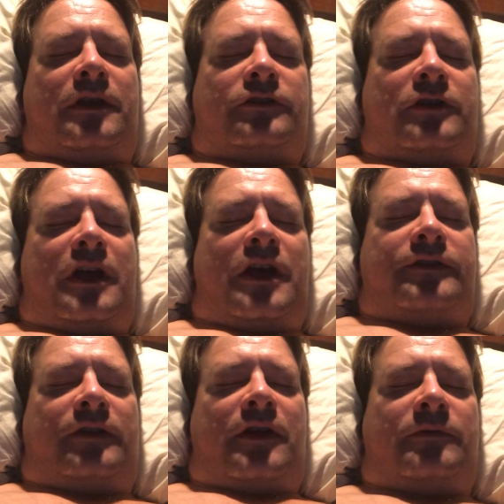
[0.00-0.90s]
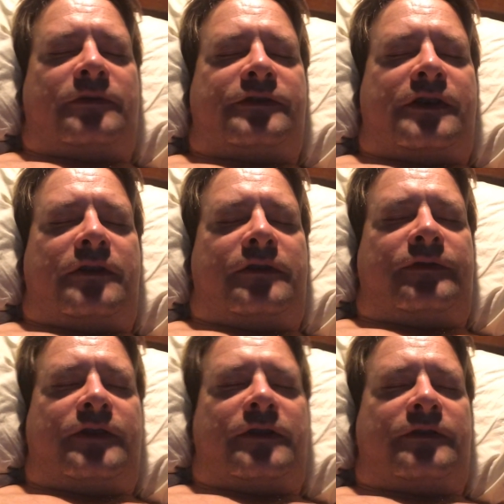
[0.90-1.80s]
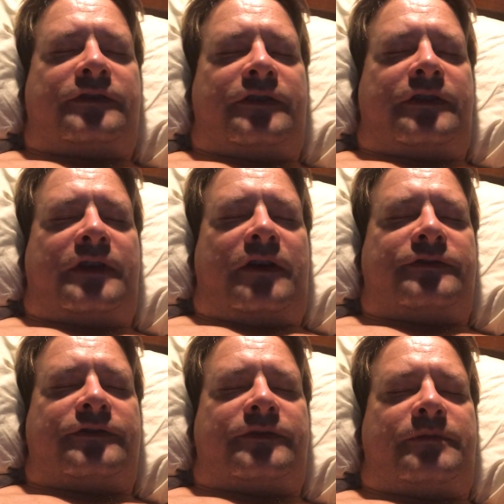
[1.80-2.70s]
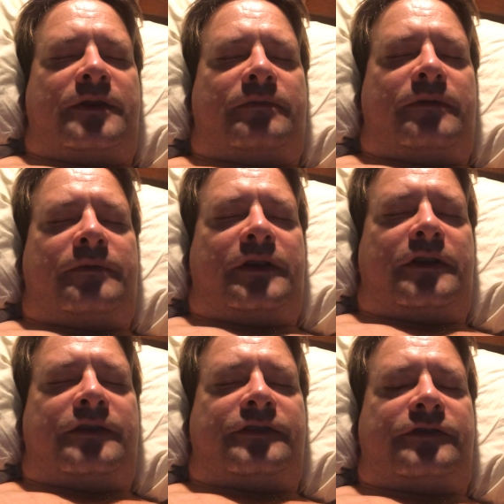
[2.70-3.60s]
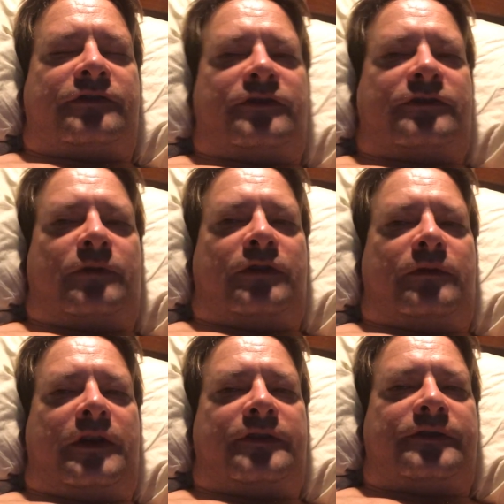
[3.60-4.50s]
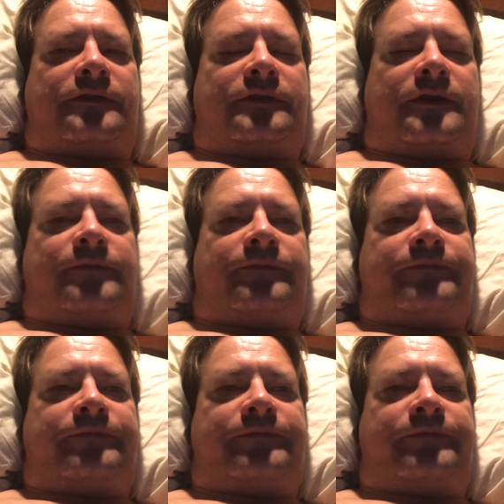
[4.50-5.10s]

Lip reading: triathlon ones though, even though it's in the thousands of people, because it's just one race, so.